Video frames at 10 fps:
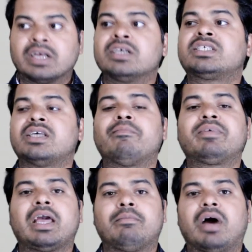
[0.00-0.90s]

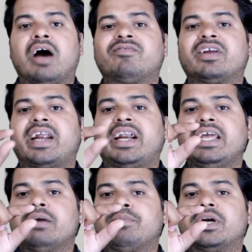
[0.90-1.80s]
sometime after
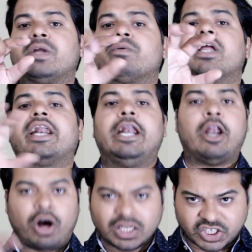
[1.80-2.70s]
writing a particular
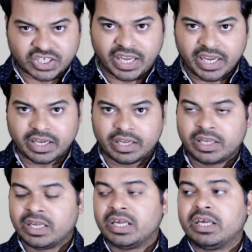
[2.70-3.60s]
logic,
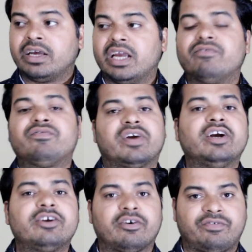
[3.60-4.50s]
in
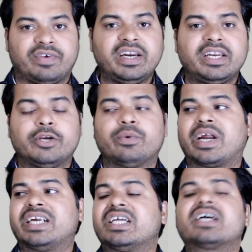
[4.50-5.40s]
front of it you
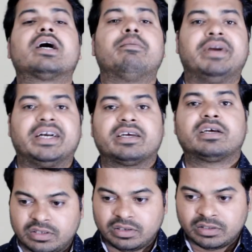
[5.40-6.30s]
write the comment.
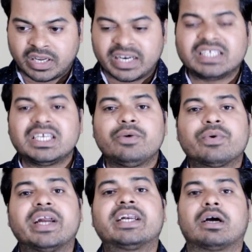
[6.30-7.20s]
The reason you
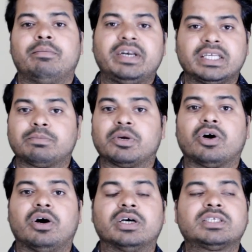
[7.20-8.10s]
write comment is
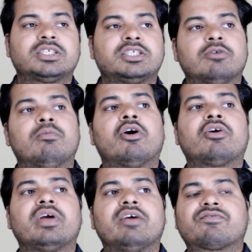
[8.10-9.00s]
because
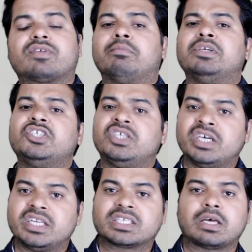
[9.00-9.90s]
tomorrow if some engineer
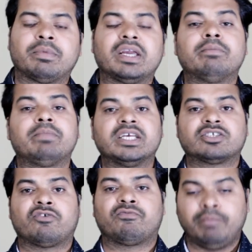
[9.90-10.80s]
is coming in place
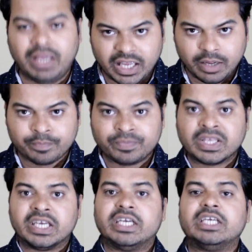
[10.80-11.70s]
of me,
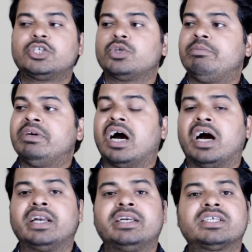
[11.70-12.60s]
he should be
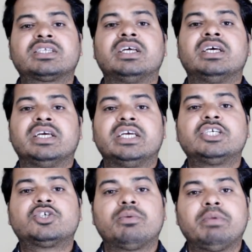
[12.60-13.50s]
under he
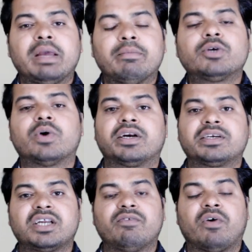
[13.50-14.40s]
should be able to
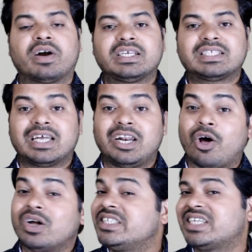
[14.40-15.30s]
understand what is the
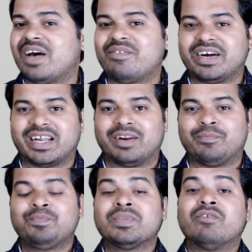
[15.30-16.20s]
logic I have written.
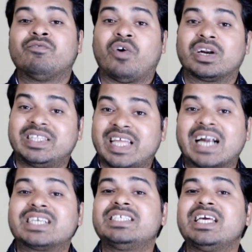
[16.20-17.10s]
For
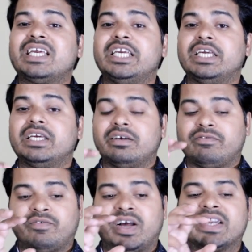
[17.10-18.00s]
that sake,
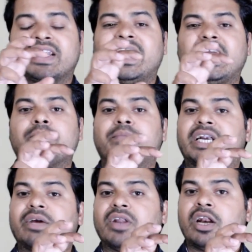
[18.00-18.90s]
while writing a
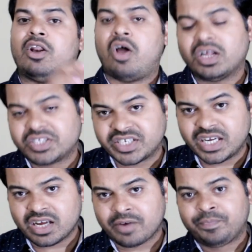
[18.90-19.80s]
particular
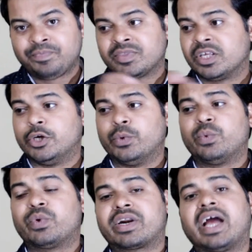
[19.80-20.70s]
logic, you
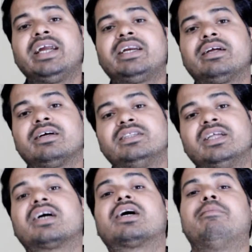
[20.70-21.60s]
write
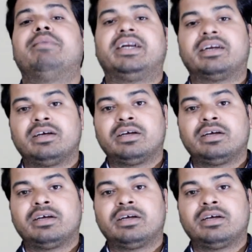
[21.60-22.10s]
the comment